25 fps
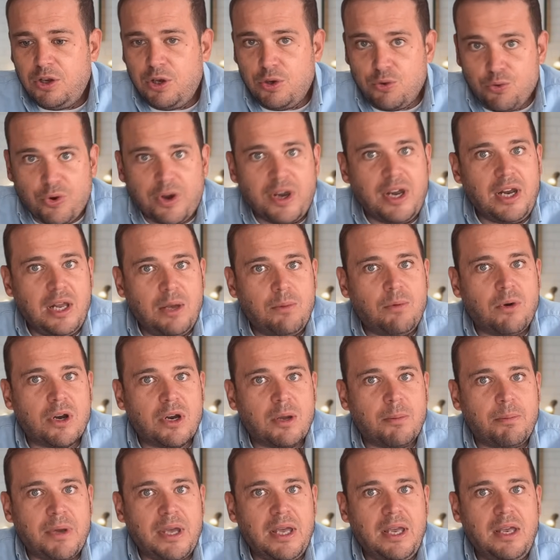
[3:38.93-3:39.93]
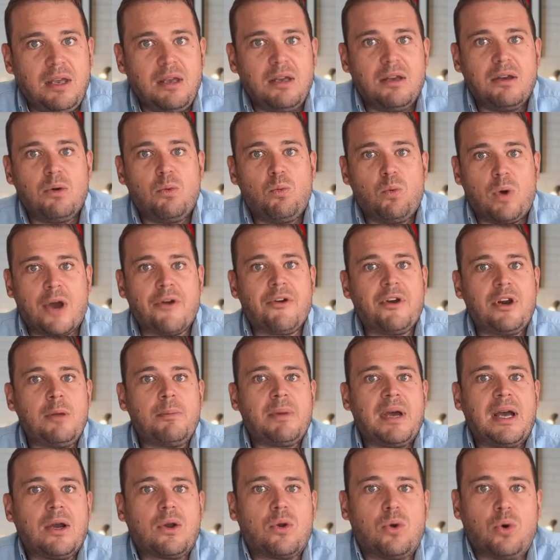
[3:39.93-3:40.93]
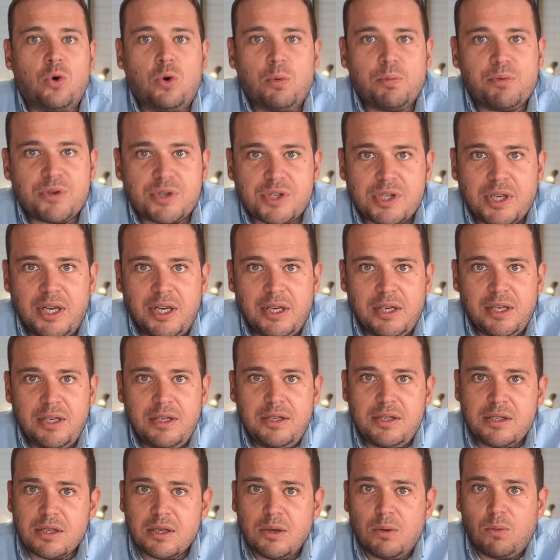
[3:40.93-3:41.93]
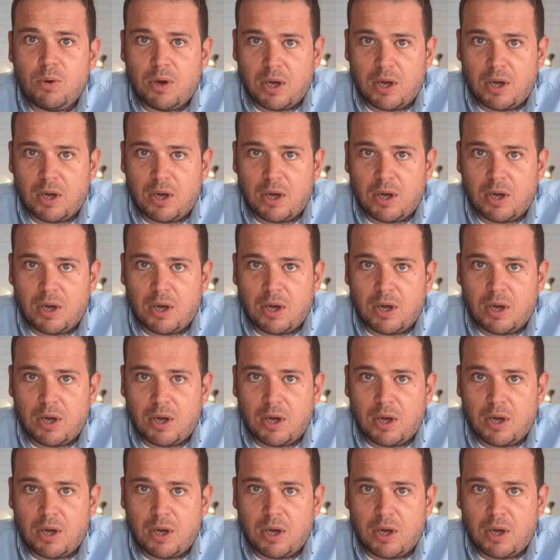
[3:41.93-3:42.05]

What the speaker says: You really want to be worrying about court proceedings